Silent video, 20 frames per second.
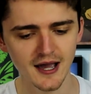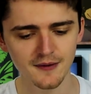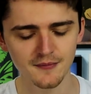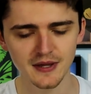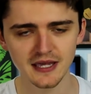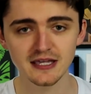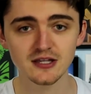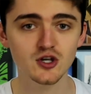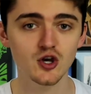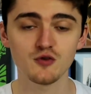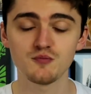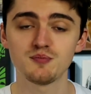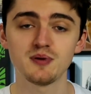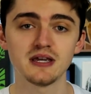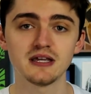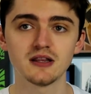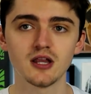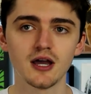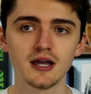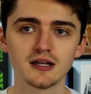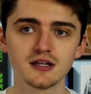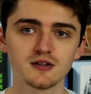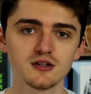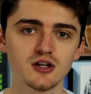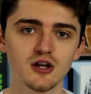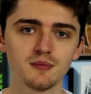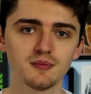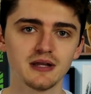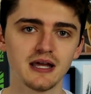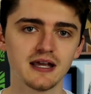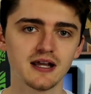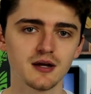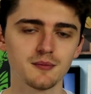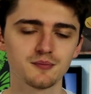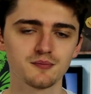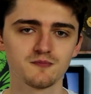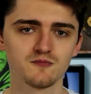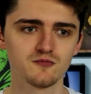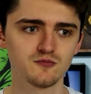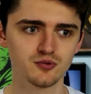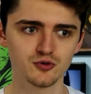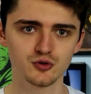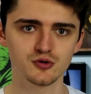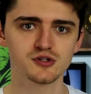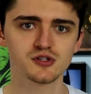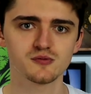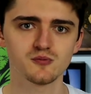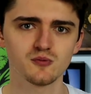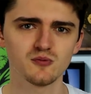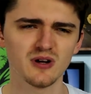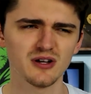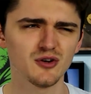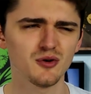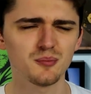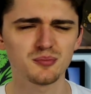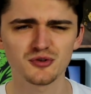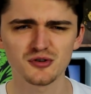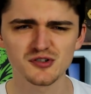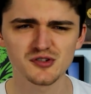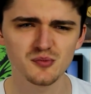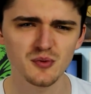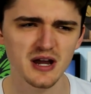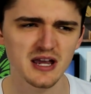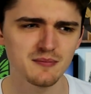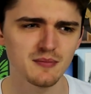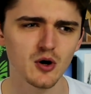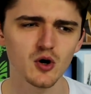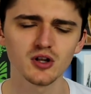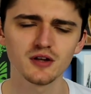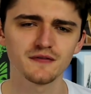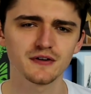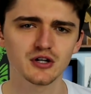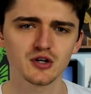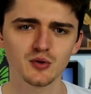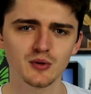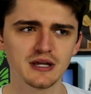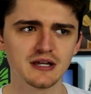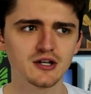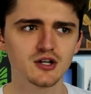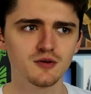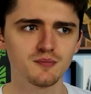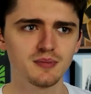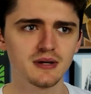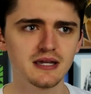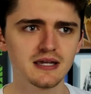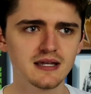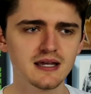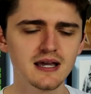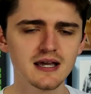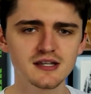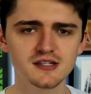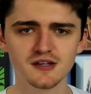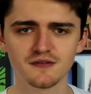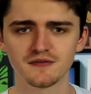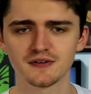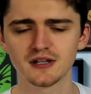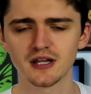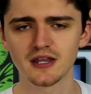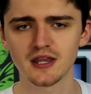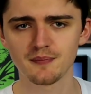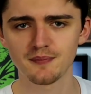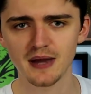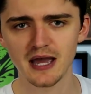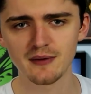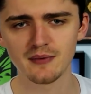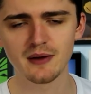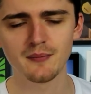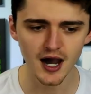He could be like, you know, playing a Bruce, well, not Bruce Wayne, but Oliver Queen could be something like the Batman.